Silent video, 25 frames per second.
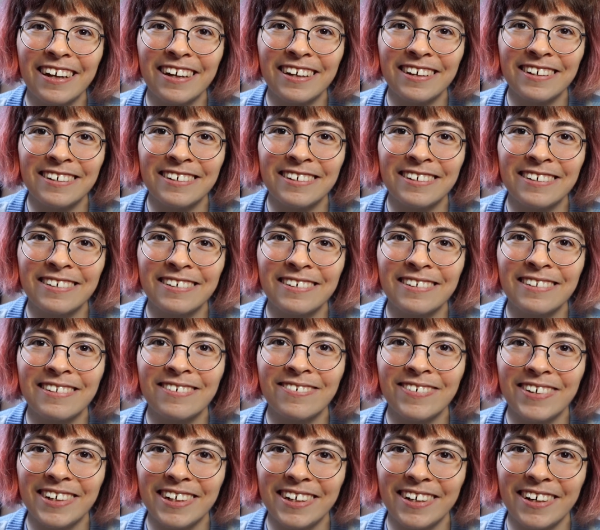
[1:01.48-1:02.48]
into the
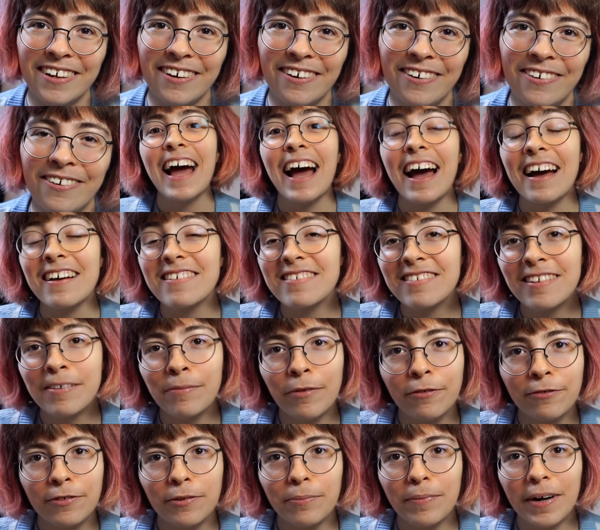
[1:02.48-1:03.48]
video. As some
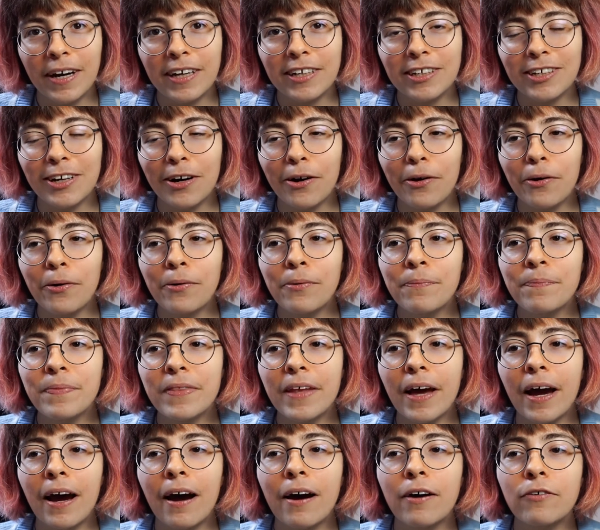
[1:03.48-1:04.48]
of you might know,
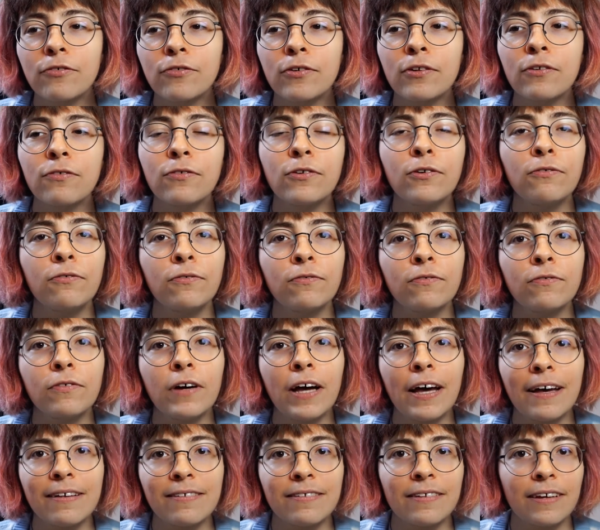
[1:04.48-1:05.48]
for the few
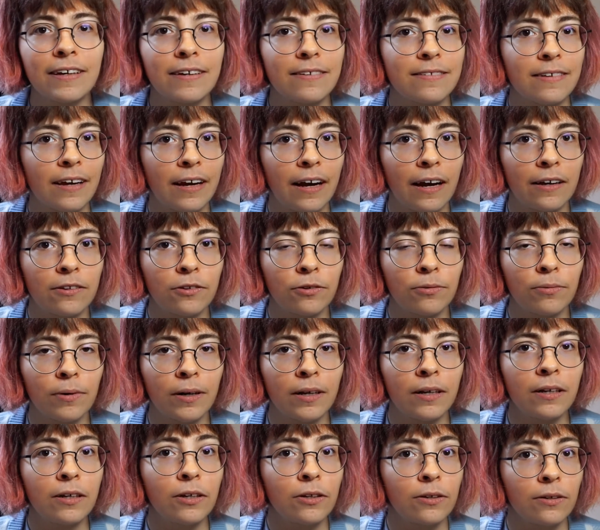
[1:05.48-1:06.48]
essays I had to
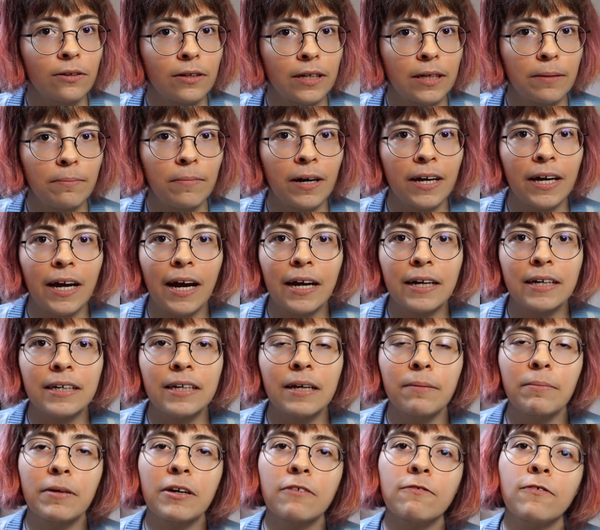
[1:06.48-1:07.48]
write at uni, my
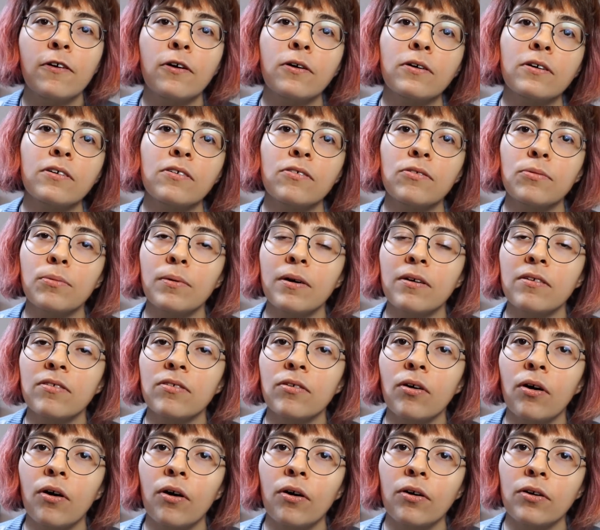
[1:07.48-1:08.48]
academic focus
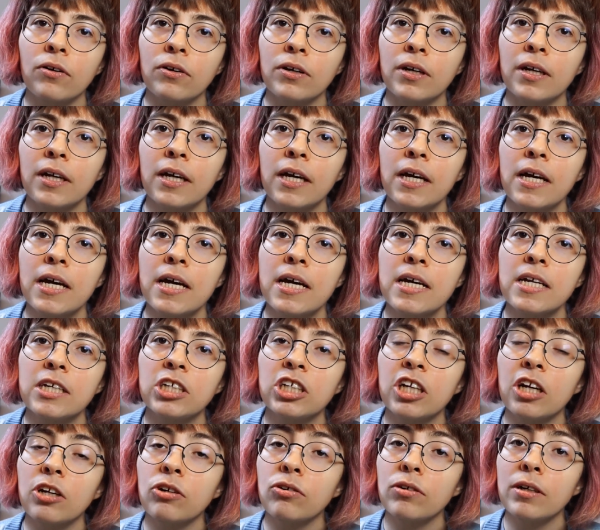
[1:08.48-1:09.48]
was on
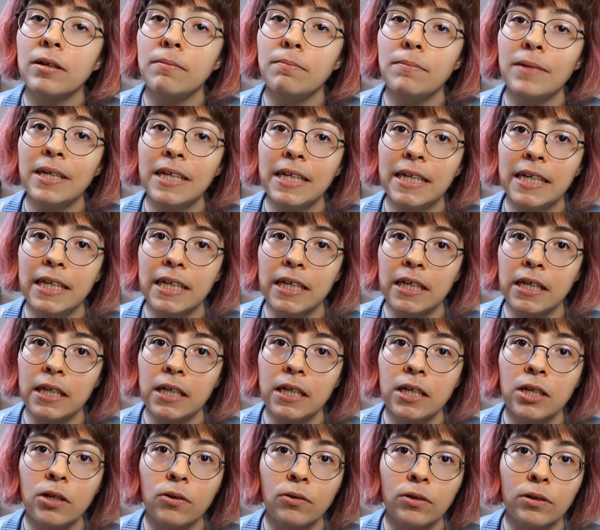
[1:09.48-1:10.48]
gender in
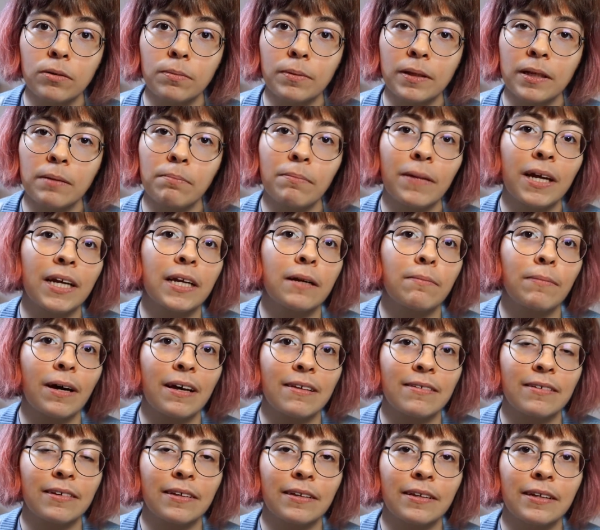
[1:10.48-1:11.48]
media, notably men and
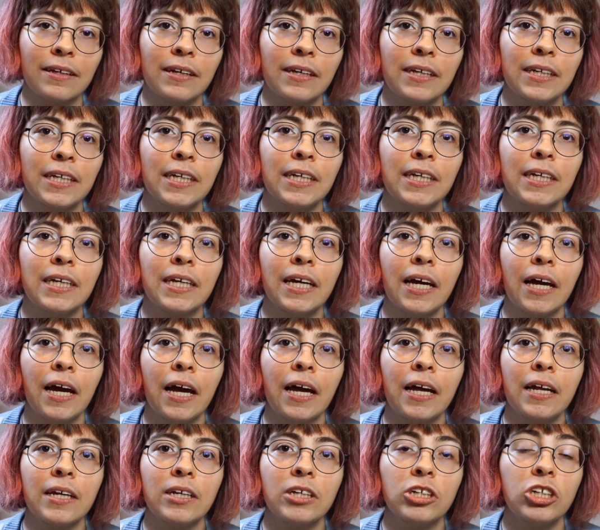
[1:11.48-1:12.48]
masculinity,
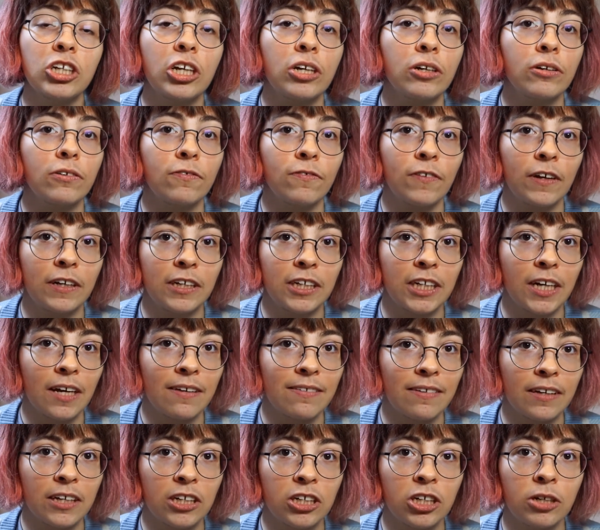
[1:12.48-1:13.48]
and gendered
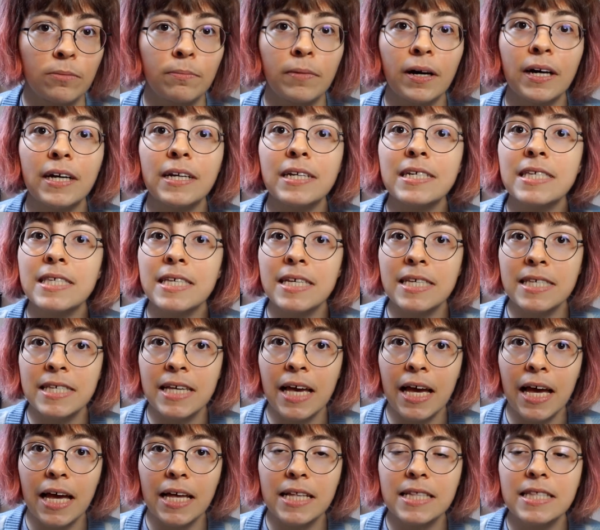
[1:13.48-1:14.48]
fetishization by the
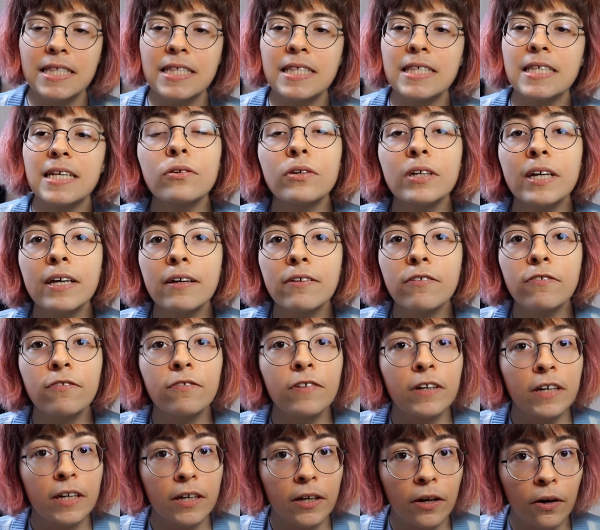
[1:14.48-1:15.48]
cisheads. Today's
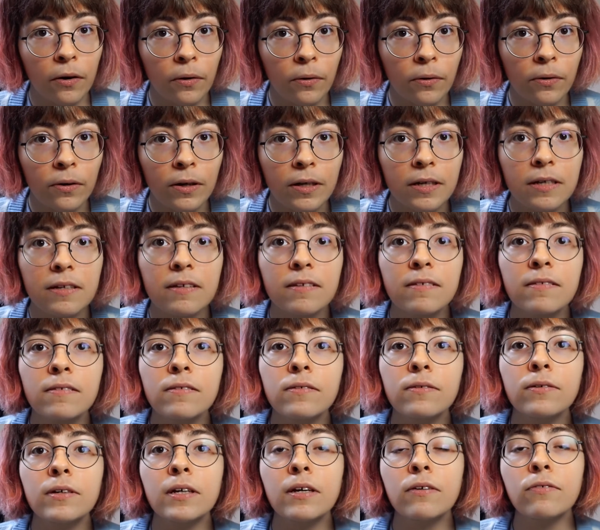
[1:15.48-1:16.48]
video is
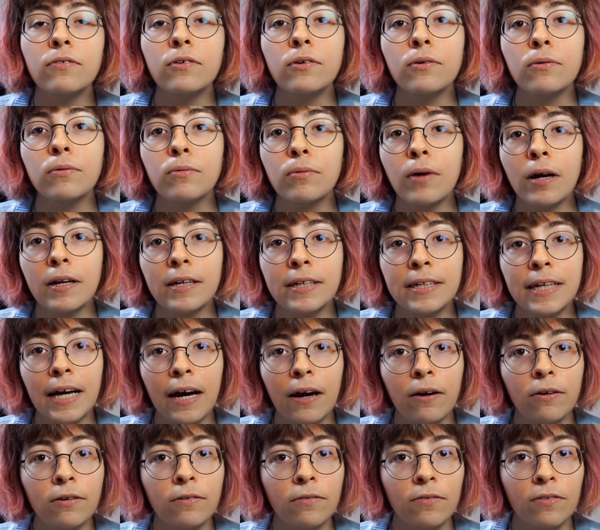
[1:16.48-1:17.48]
to give you a
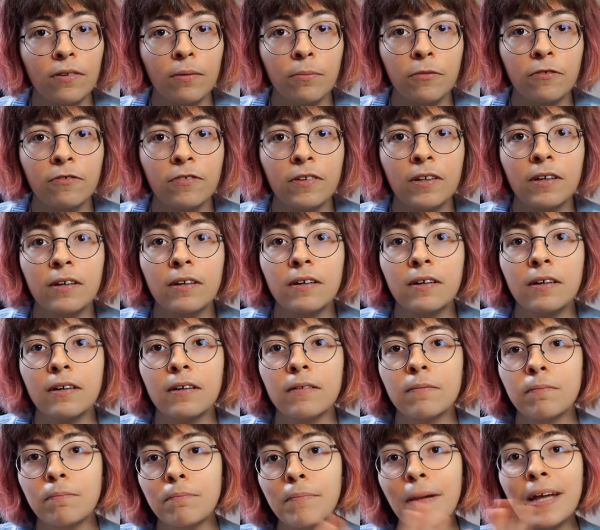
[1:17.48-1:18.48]
rundown of some of the
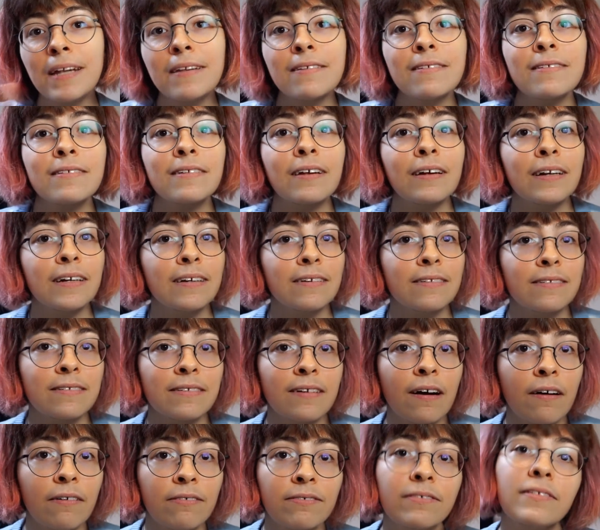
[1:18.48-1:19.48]
men's studies
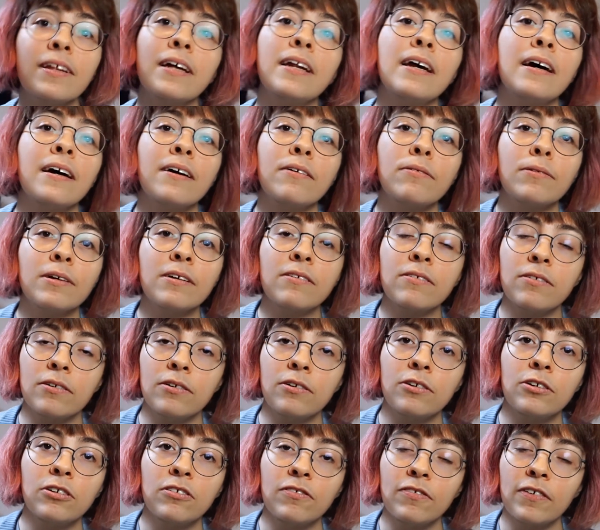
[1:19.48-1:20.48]
stuff that I
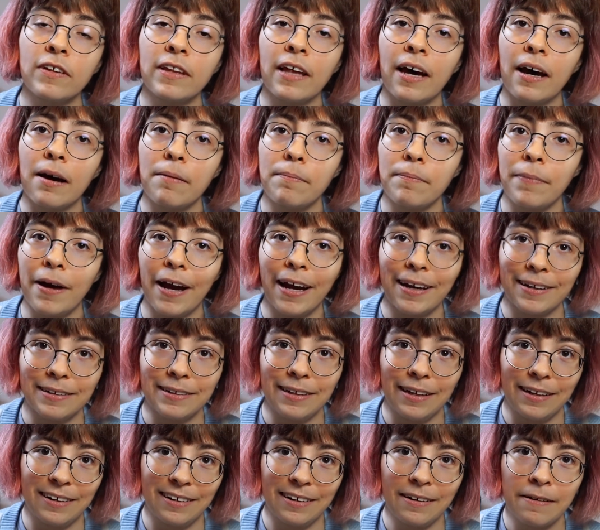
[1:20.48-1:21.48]
researched for that back
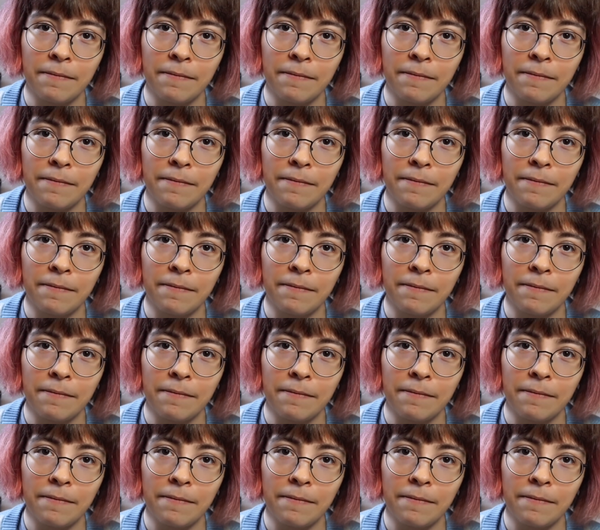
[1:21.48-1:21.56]
then.